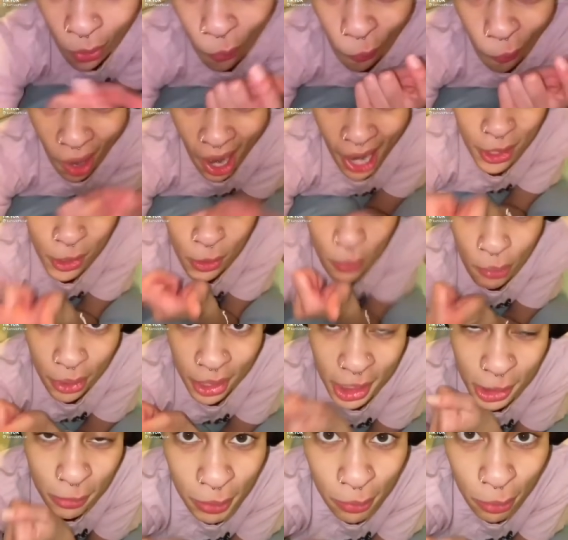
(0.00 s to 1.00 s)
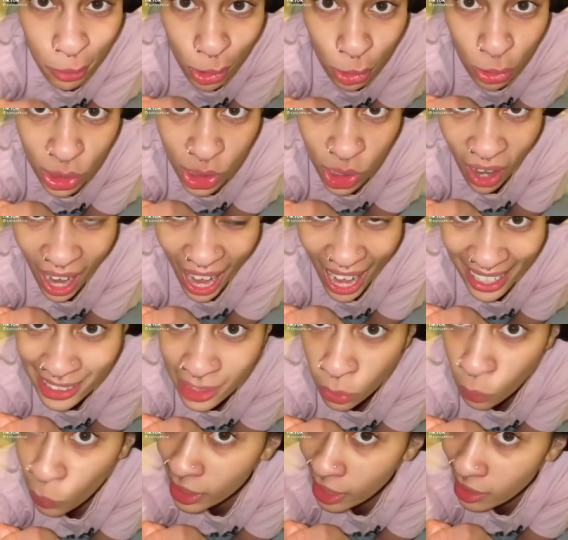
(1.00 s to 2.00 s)
why do British people lose their
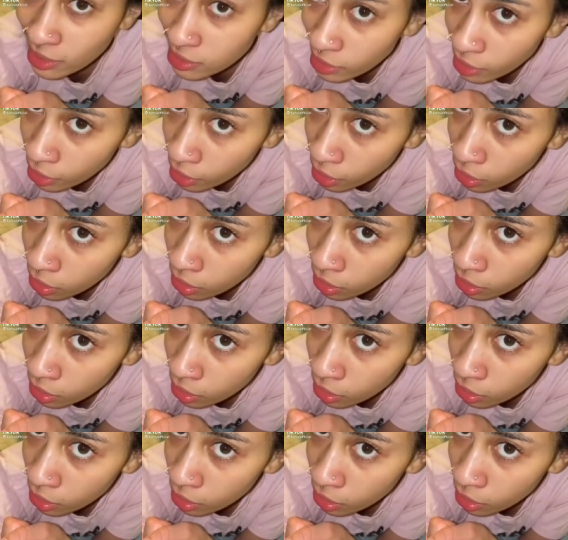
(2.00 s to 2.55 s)
accent when they sing?